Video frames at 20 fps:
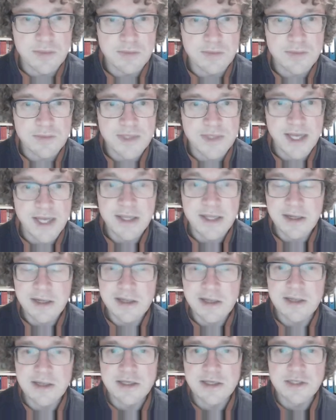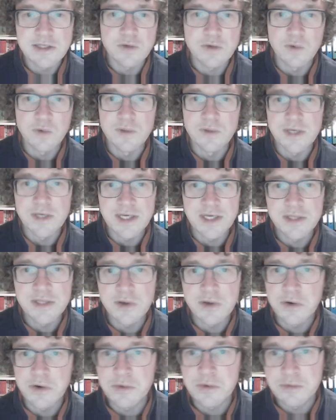technically this is called the
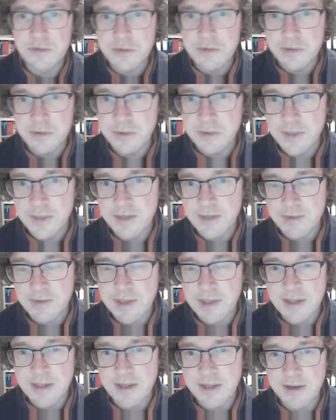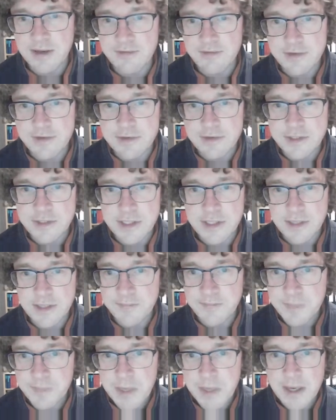Ito rule that I've used here,
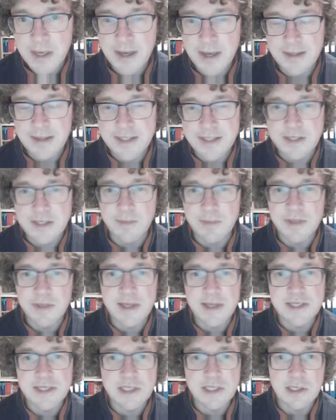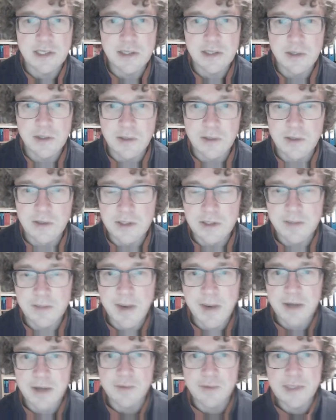and that's something actually you'll learn
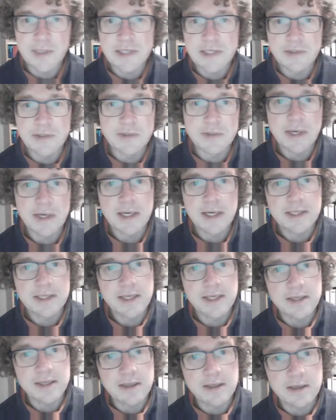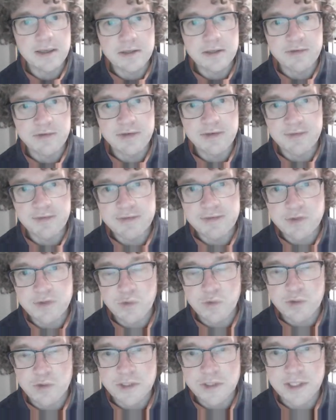about when you take the derivatives
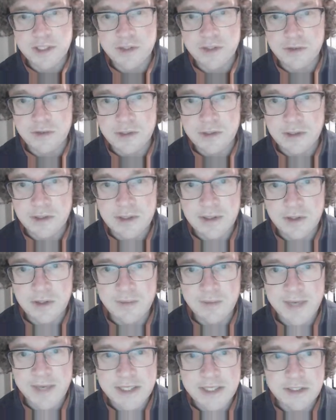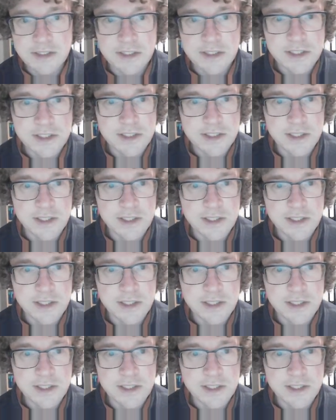course in your master's